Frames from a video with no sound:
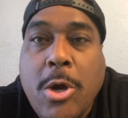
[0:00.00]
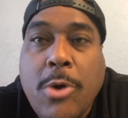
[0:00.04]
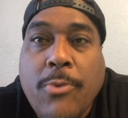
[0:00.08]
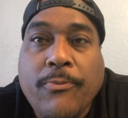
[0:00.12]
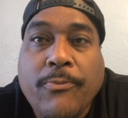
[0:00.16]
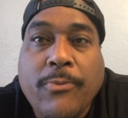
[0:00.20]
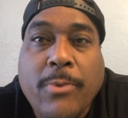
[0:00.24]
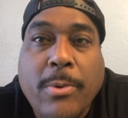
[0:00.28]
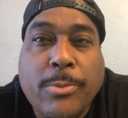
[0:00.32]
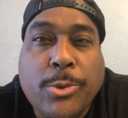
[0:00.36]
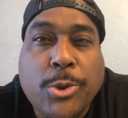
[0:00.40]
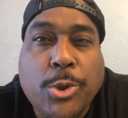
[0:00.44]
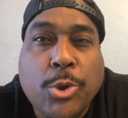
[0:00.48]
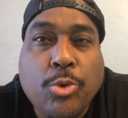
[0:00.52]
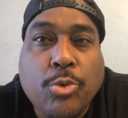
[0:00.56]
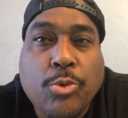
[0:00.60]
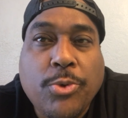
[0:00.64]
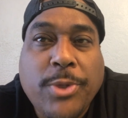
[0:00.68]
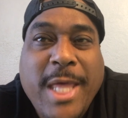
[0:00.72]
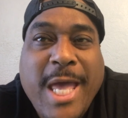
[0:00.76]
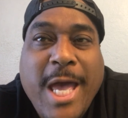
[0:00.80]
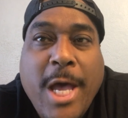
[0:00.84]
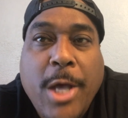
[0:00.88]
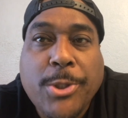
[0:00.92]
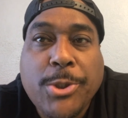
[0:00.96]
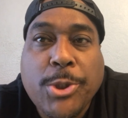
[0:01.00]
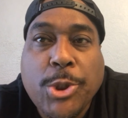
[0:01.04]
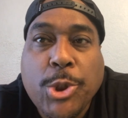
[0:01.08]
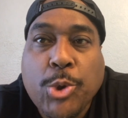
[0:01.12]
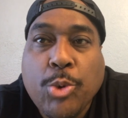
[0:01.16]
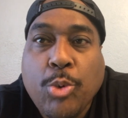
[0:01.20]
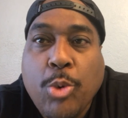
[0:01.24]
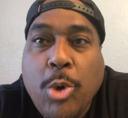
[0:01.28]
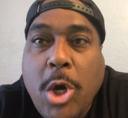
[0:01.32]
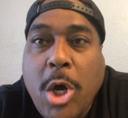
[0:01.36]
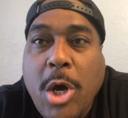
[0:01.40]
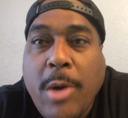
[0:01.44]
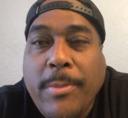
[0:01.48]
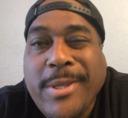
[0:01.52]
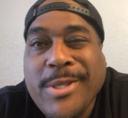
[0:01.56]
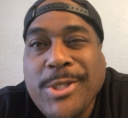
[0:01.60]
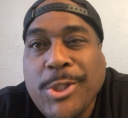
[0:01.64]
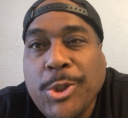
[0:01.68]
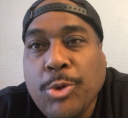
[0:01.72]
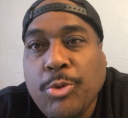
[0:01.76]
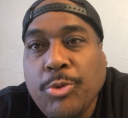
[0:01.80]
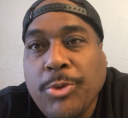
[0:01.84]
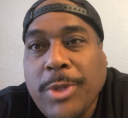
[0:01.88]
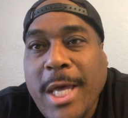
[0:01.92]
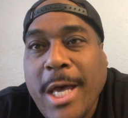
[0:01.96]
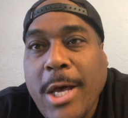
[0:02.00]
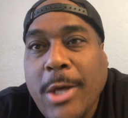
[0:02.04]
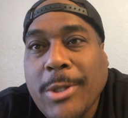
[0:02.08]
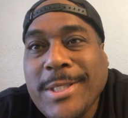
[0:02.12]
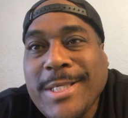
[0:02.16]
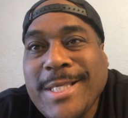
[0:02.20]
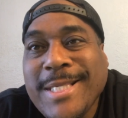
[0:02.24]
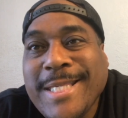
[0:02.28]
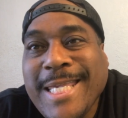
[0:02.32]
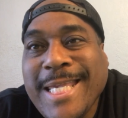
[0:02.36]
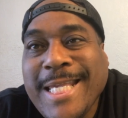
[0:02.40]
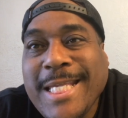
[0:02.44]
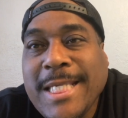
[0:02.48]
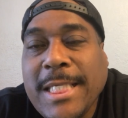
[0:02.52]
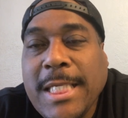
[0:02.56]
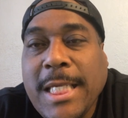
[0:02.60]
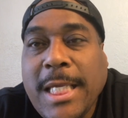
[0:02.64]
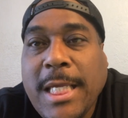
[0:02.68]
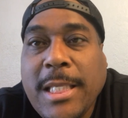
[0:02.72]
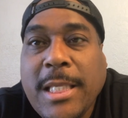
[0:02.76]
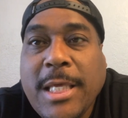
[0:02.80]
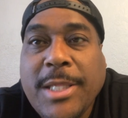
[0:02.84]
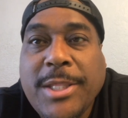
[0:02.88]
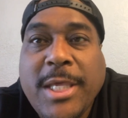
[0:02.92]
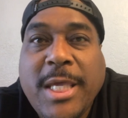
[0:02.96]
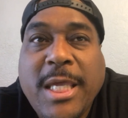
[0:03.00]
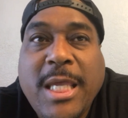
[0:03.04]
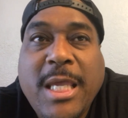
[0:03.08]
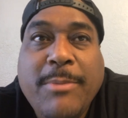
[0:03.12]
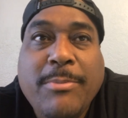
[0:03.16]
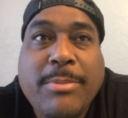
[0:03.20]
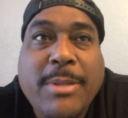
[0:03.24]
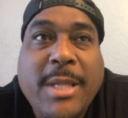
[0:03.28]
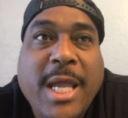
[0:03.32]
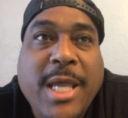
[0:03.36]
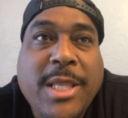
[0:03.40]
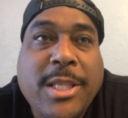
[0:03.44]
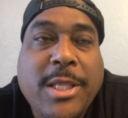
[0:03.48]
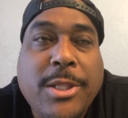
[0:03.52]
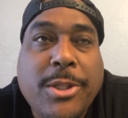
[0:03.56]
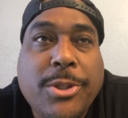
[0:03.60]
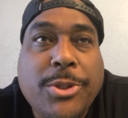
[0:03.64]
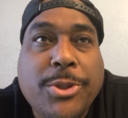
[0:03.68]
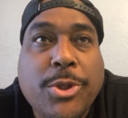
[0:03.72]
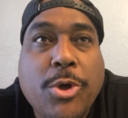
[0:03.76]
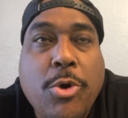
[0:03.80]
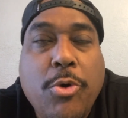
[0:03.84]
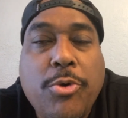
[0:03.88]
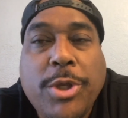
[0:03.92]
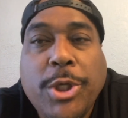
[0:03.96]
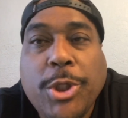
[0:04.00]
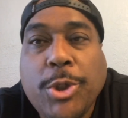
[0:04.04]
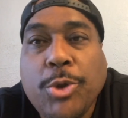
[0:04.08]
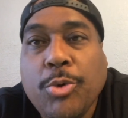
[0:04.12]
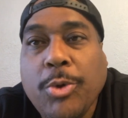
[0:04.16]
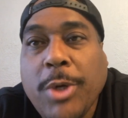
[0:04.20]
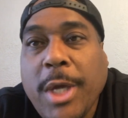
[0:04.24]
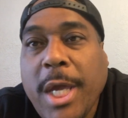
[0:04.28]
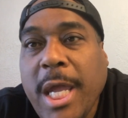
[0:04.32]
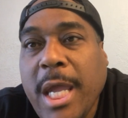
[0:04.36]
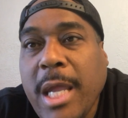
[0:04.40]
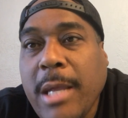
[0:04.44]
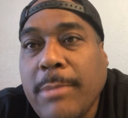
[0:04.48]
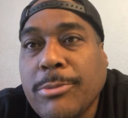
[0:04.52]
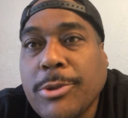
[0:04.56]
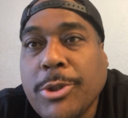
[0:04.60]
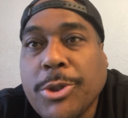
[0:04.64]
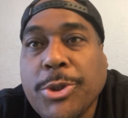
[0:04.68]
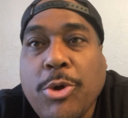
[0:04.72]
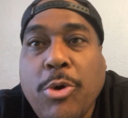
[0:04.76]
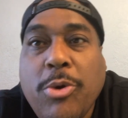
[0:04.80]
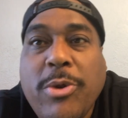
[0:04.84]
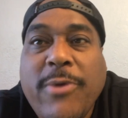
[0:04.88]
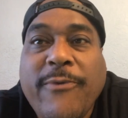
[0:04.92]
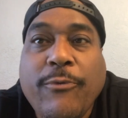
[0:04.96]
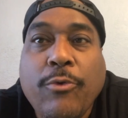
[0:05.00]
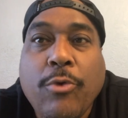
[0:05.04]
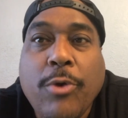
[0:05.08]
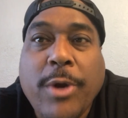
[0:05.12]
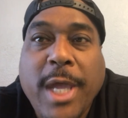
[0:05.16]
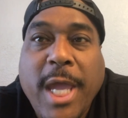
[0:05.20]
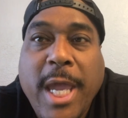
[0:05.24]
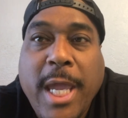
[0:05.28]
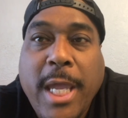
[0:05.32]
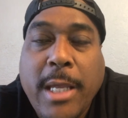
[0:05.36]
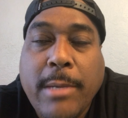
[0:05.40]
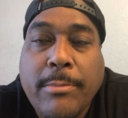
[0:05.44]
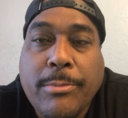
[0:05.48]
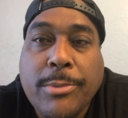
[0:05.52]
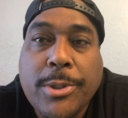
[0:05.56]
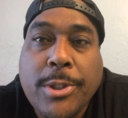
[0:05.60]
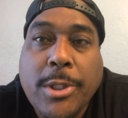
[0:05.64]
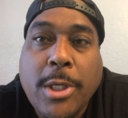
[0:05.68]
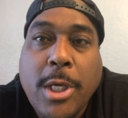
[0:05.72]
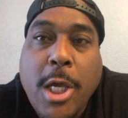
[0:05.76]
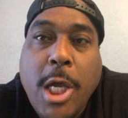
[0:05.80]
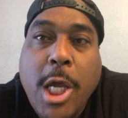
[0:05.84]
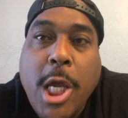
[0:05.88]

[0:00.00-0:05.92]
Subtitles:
from 2012 to 2016, I think he played in 32 games or 34 games.